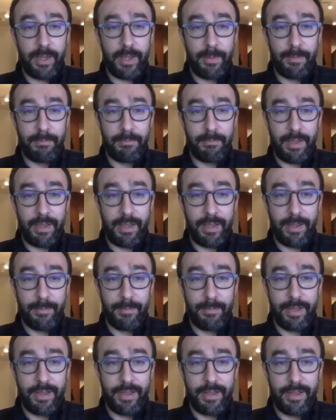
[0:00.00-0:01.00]
I'm
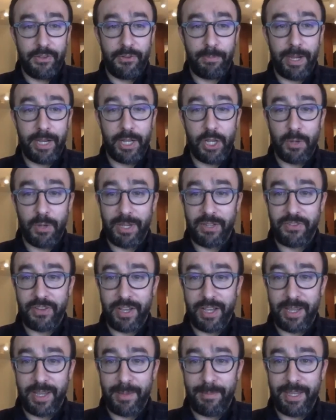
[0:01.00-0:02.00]
I'm uh, spending all my
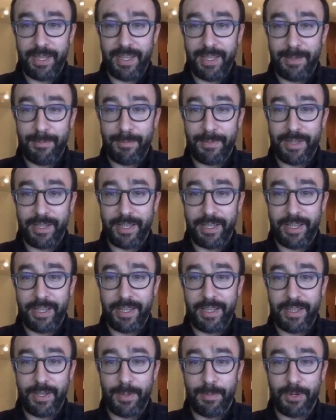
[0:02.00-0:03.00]
time in
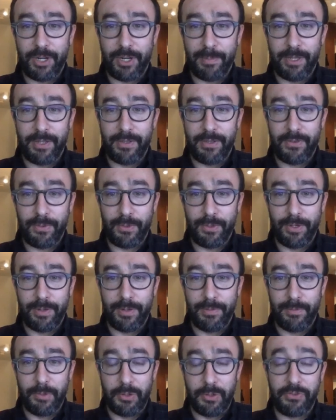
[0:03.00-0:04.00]
my apartment,
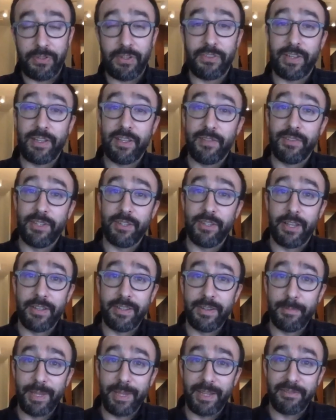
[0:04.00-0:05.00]
or well, since I live in
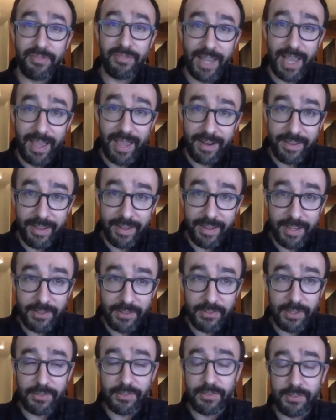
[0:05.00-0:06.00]
London, my flat, I
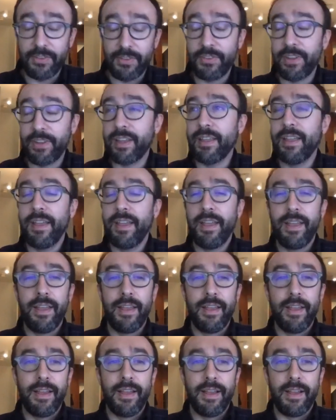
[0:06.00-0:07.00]
guess I should say.
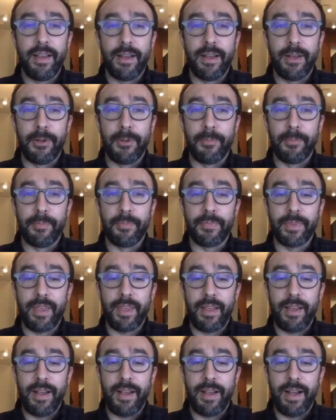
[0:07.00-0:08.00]
Um,
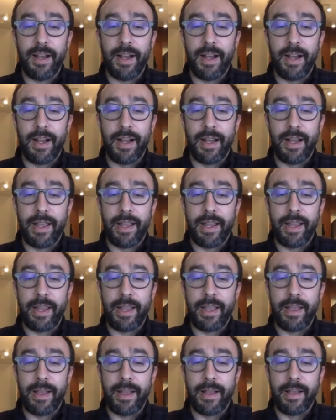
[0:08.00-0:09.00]

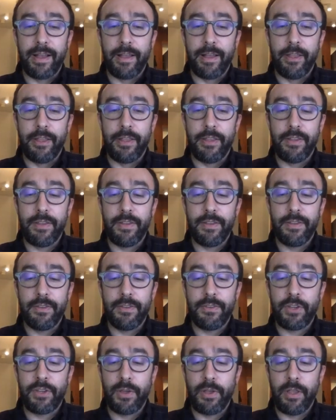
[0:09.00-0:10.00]
I uh,
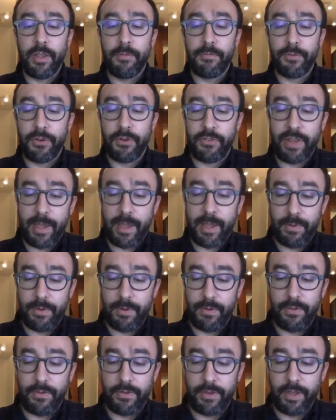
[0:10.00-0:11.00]
so it first
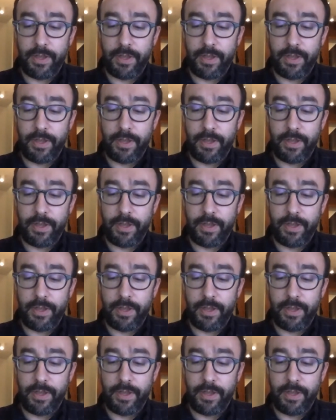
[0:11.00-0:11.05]
happened.